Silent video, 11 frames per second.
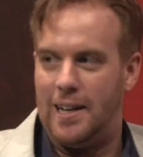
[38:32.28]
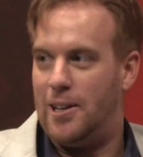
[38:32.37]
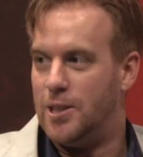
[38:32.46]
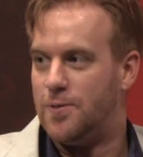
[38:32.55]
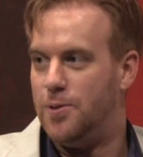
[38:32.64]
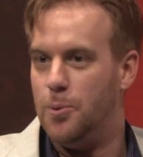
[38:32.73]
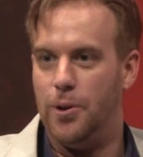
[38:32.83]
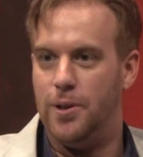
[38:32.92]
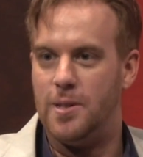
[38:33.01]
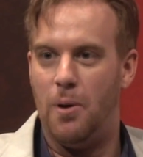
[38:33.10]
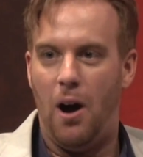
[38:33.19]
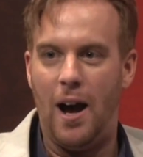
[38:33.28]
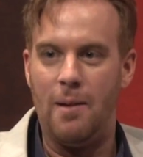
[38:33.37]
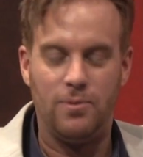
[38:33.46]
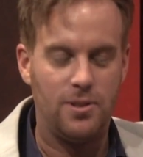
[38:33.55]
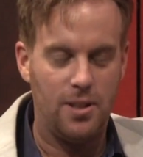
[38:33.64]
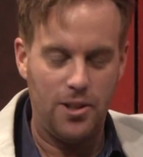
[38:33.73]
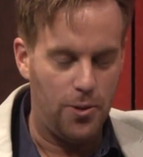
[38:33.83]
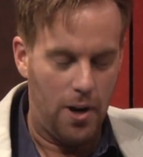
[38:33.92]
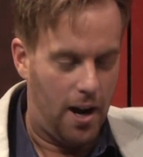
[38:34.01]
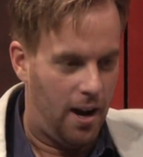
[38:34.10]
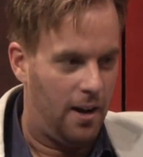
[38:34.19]
lost for words, but you
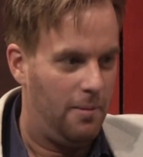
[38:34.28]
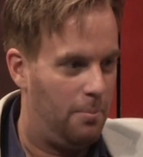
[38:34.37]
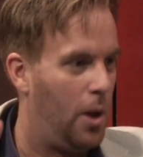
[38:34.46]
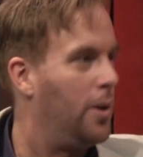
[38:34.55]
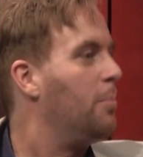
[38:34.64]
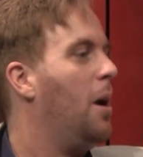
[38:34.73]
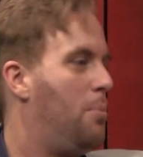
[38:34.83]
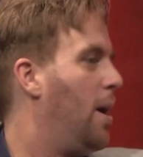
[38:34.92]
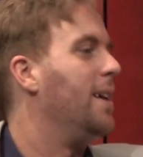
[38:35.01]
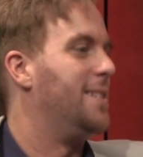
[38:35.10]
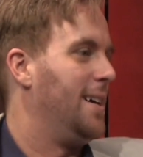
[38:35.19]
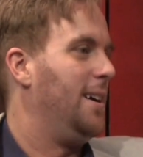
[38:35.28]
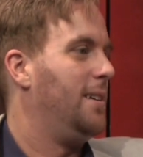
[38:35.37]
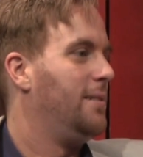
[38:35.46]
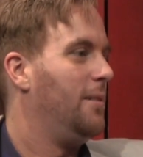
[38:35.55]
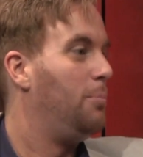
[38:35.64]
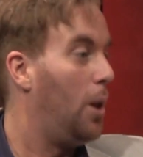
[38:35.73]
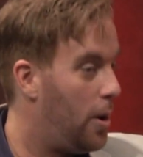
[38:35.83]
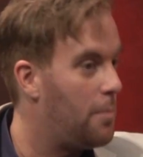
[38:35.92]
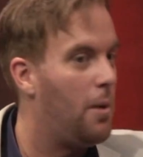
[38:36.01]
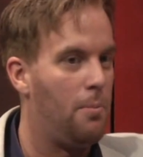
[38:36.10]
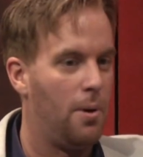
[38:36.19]
are blowing my brains out.
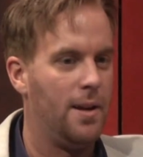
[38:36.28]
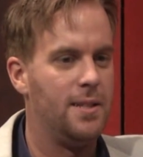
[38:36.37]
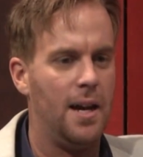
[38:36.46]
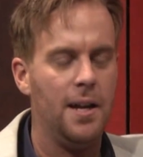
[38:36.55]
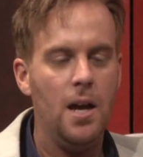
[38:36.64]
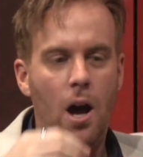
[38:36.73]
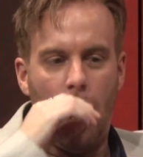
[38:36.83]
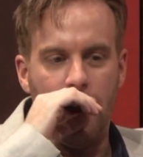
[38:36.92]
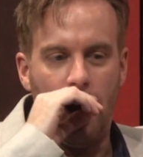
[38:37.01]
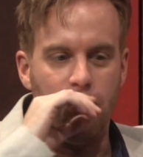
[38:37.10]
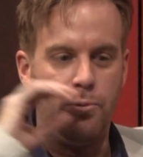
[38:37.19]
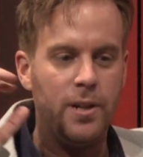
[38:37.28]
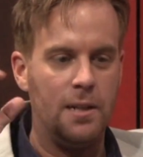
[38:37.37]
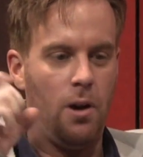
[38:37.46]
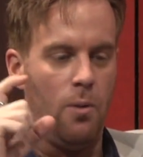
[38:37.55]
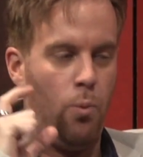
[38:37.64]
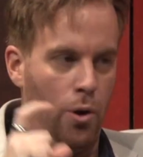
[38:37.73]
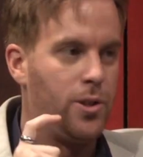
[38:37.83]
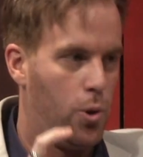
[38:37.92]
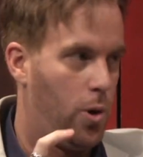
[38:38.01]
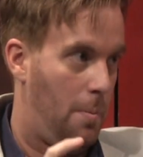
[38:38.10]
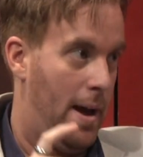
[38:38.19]
Blowing my brains out. I want to
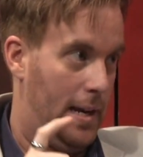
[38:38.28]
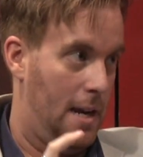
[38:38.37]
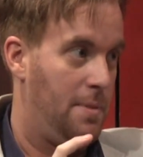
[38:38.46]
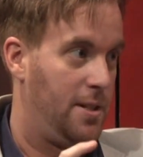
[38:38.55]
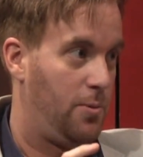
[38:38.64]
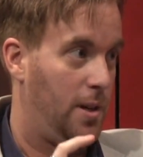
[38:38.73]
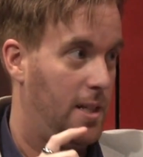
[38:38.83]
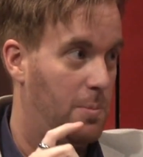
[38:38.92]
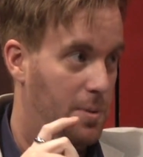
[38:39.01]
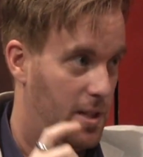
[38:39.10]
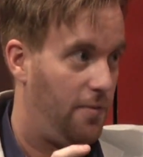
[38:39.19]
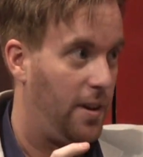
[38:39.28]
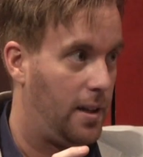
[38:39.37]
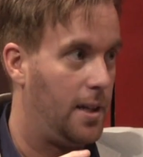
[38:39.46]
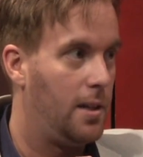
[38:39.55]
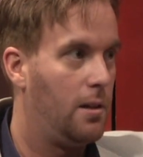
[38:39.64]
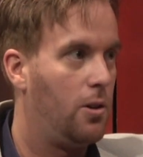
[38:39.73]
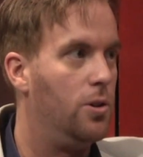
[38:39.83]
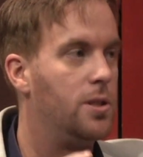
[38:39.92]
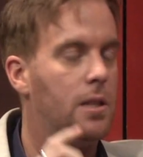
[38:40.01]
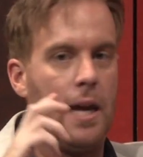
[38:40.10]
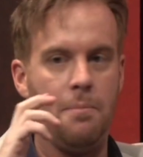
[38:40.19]
talk about Les Mis really specifically,
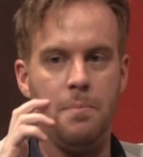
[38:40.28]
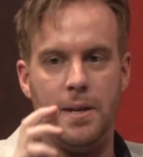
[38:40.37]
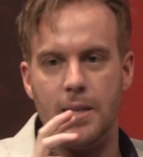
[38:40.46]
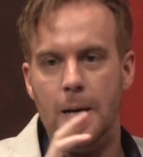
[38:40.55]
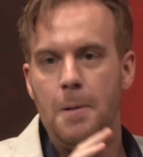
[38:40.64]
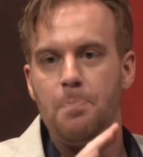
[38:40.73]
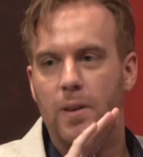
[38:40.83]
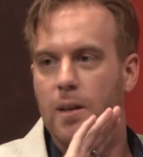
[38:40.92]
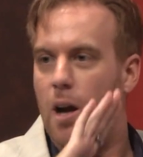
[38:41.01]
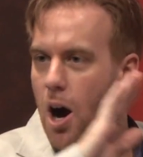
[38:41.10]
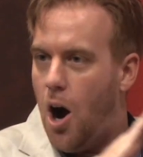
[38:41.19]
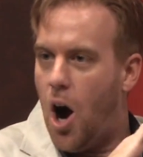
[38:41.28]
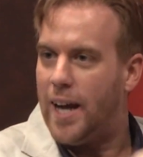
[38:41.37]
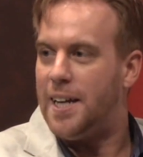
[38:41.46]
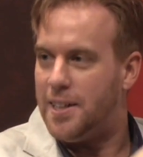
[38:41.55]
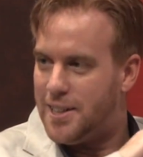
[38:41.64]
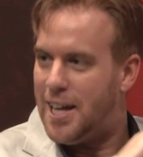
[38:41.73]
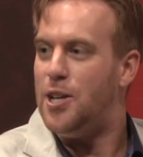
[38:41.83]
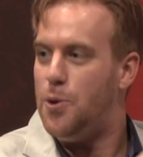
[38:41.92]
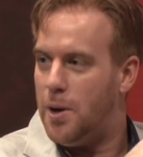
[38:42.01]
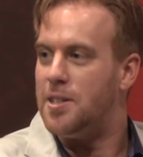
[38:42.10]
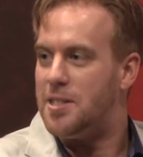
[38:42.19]
because Les Mis, can
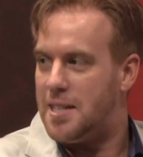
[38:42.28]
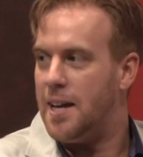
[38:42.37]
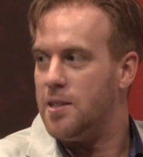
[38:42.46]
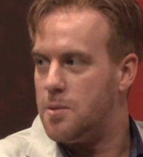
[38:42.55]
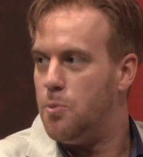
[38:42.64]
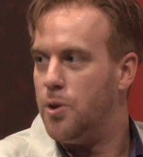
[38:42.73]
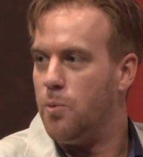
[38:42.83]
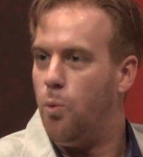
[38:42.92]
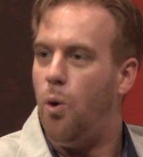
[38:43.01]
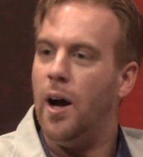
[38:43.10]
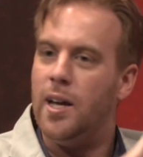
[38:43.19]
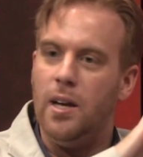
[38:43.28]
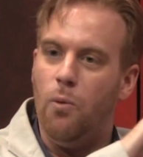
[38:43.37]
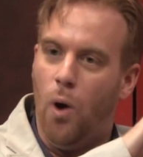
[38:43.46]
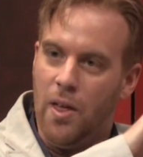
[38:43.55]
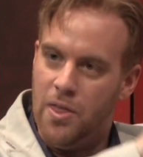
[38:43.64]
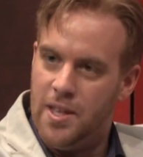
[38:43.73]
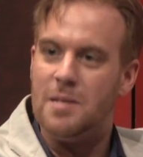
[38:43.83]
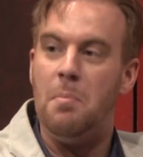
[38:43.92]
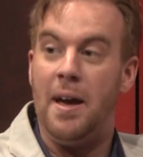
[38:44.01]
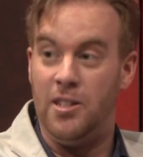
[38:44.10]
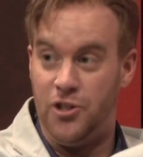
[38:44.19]
you understand this morning why this
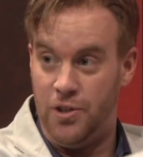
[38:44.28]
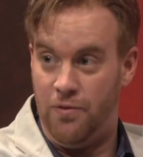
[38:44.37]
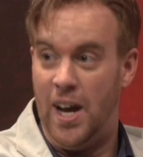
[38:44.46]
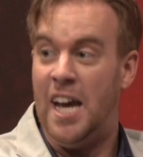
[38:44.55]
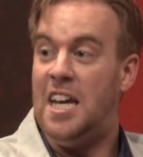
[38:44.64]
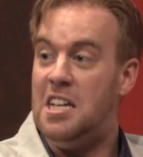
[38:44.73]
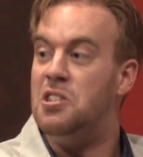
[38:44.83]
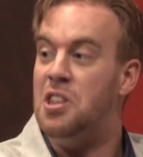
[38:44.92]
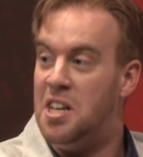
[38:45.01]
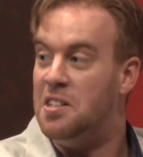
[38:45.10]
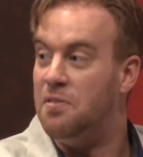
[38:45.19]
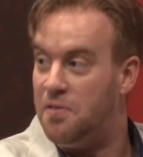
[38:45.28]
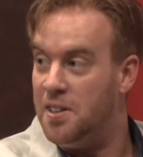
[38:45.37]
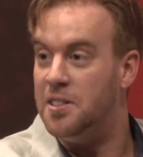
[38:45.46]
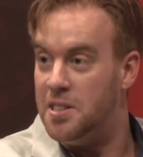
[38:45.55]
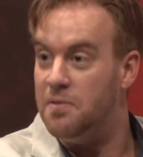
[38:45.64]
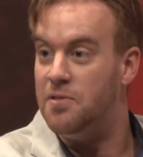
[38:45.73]
man's Javert is the definitive